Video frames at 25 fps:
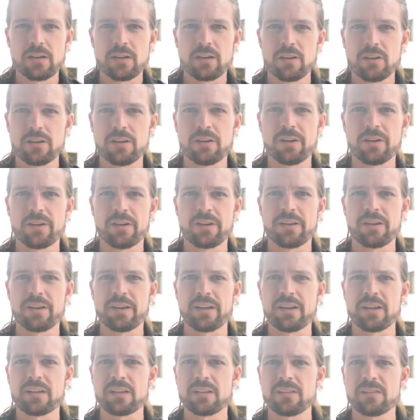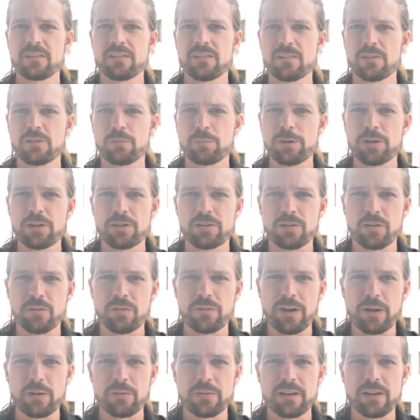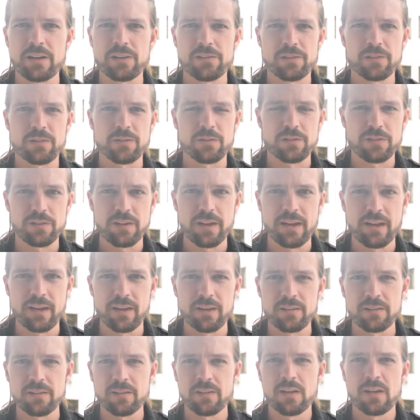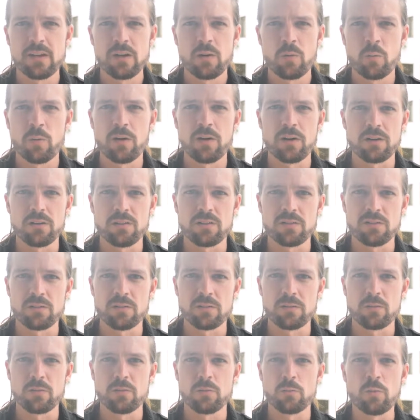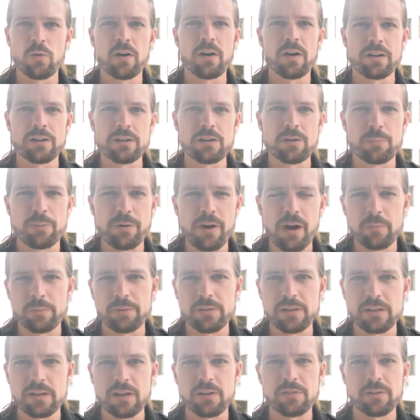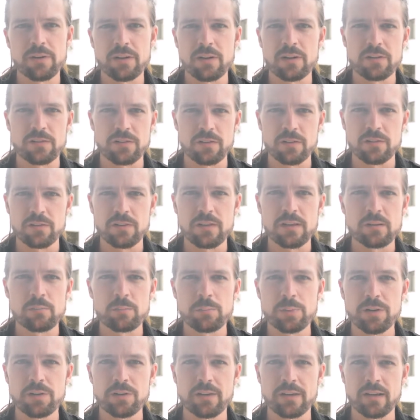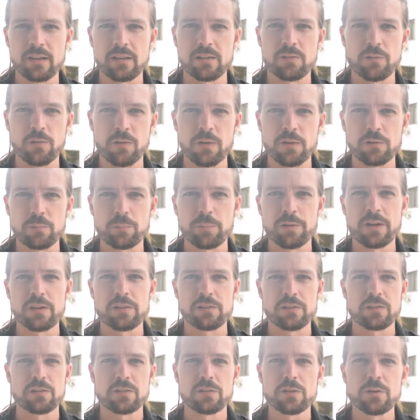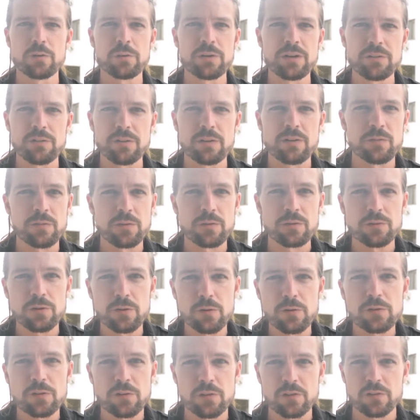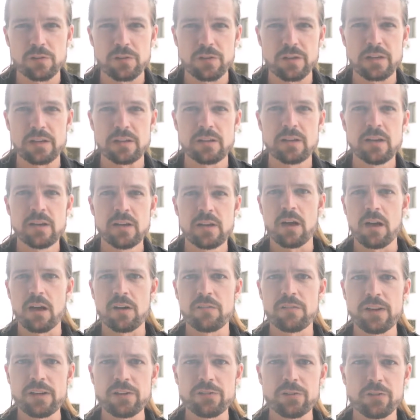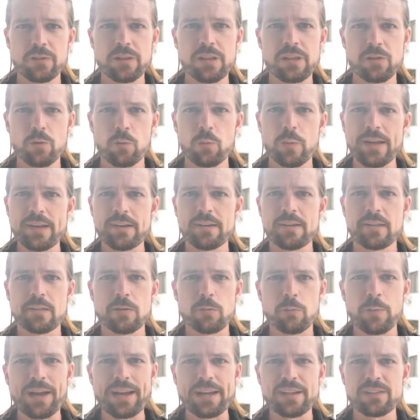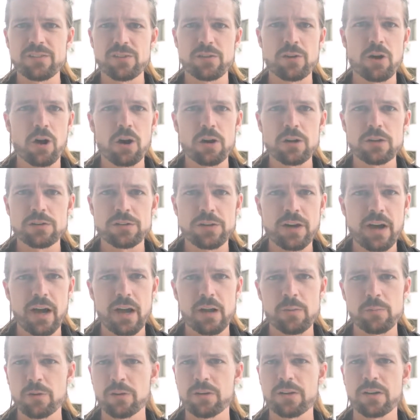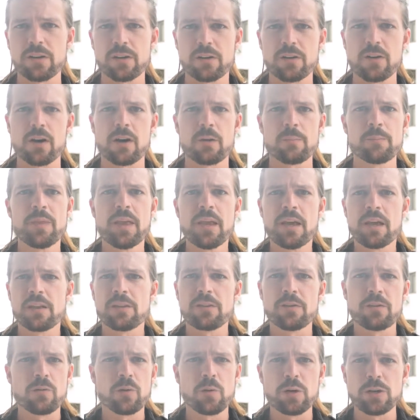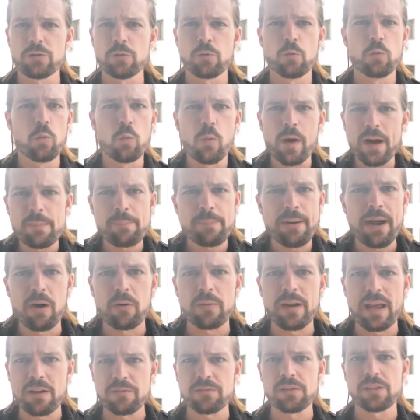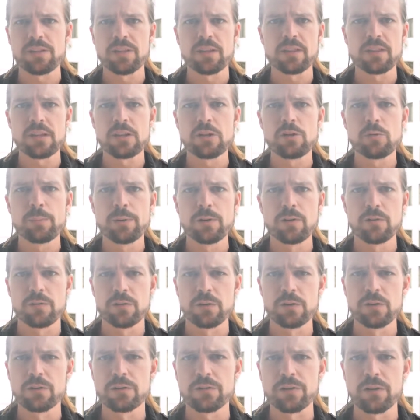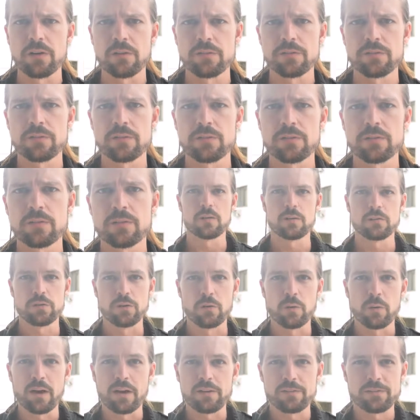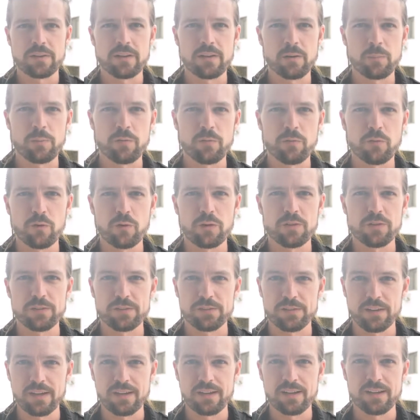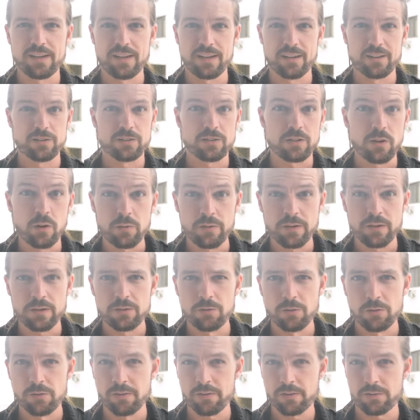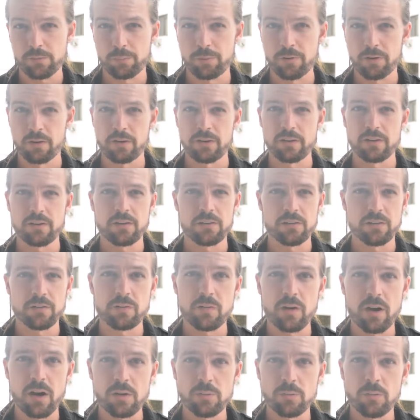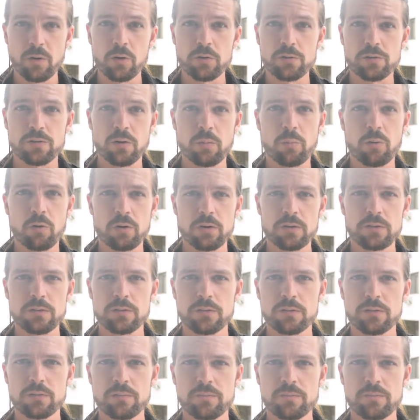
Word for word: on a spiritual foundation of sand, well, one, you're probably never going to succeed in building it in the first place, and two, even if you do succeed, eventually the wind and the rains and the hard time are going to come and they're going to wipe out everything that you built for yourself. So I've said it before and I'll say it again, don't ignore this part, it is of utmost importance.